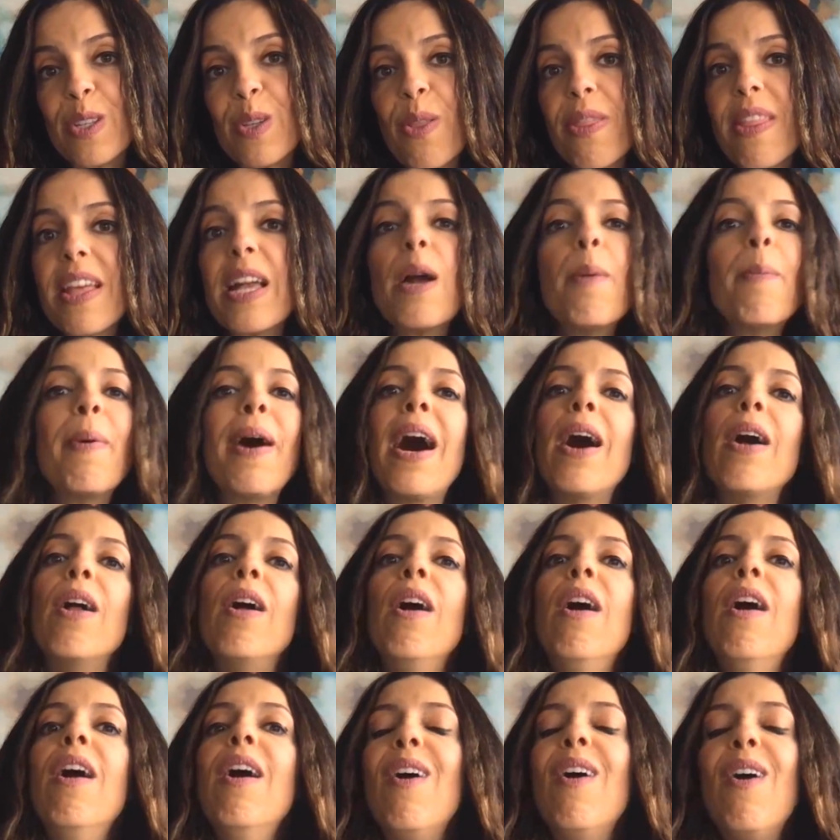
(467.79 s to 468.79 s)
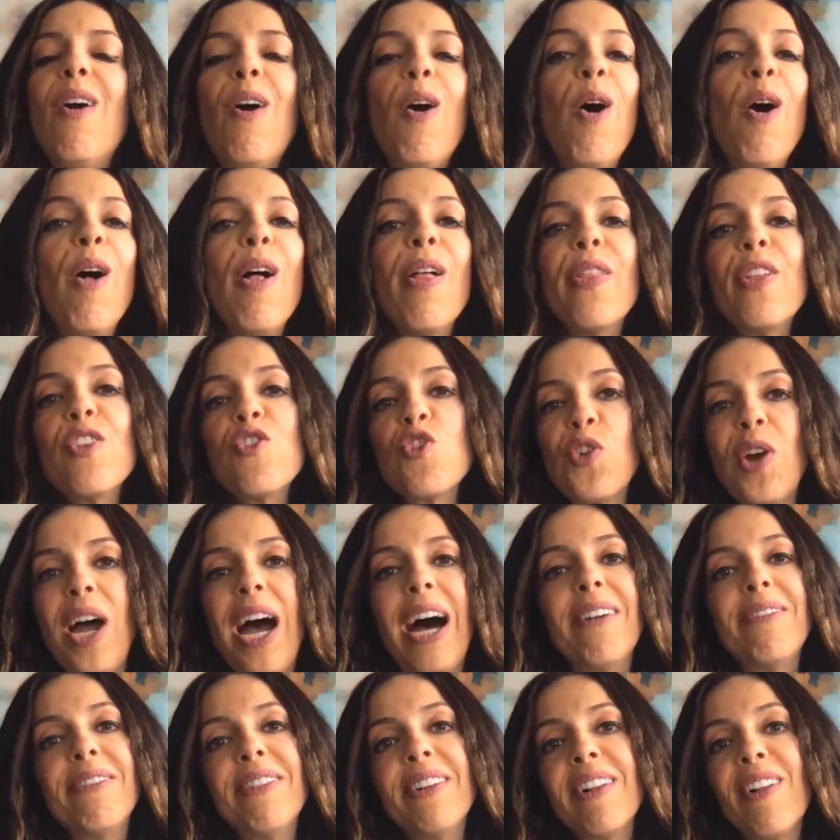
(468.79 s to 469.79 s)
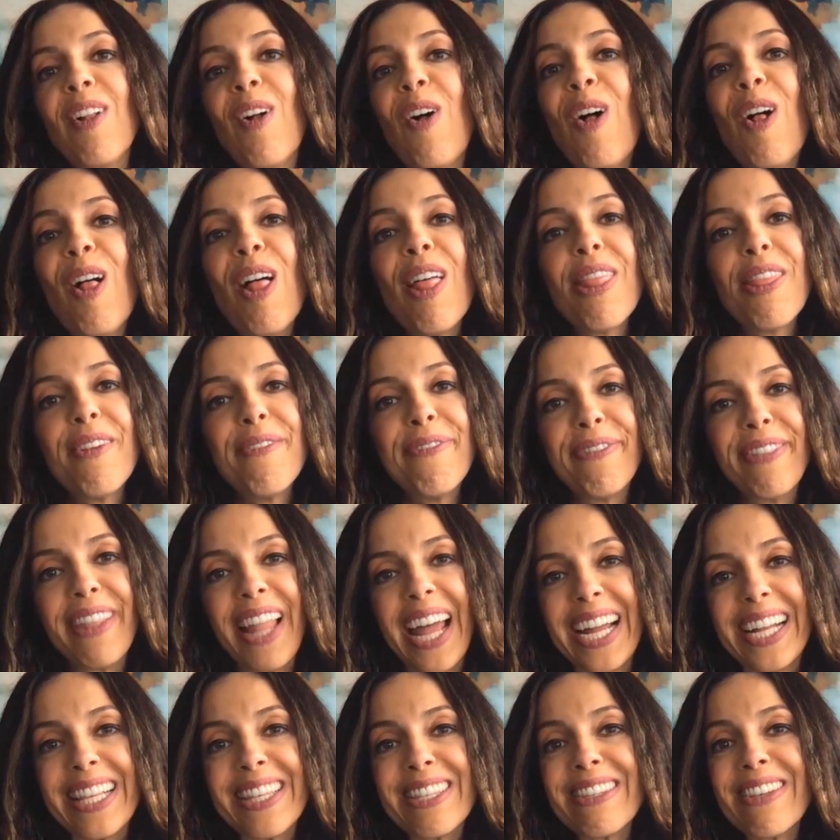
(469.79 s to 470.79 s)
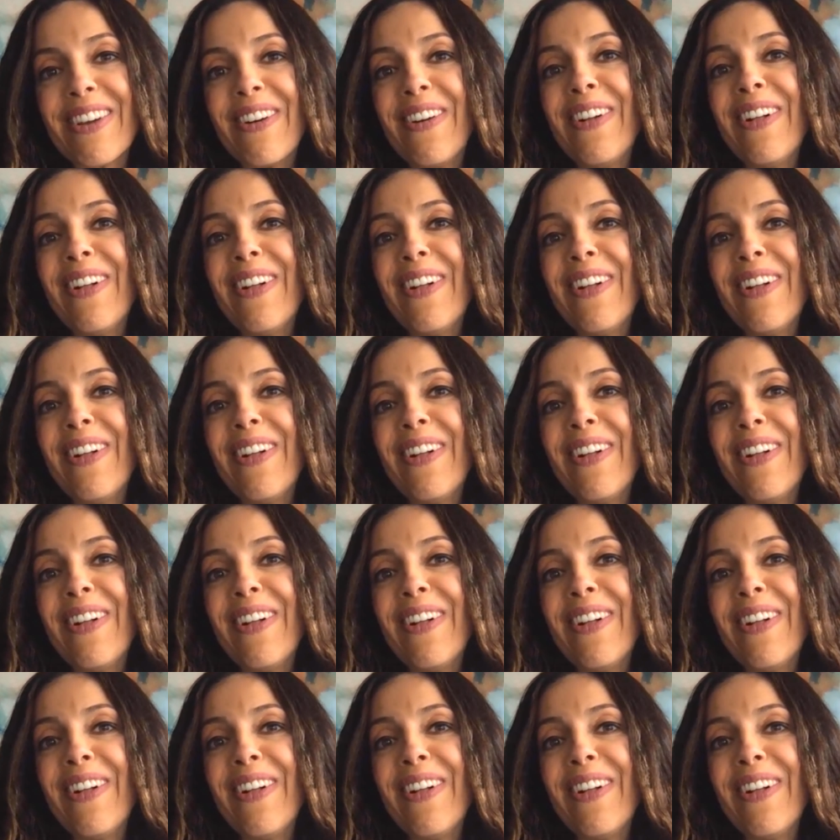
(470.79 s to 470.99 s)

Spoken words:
So think about all the travel, all the flights,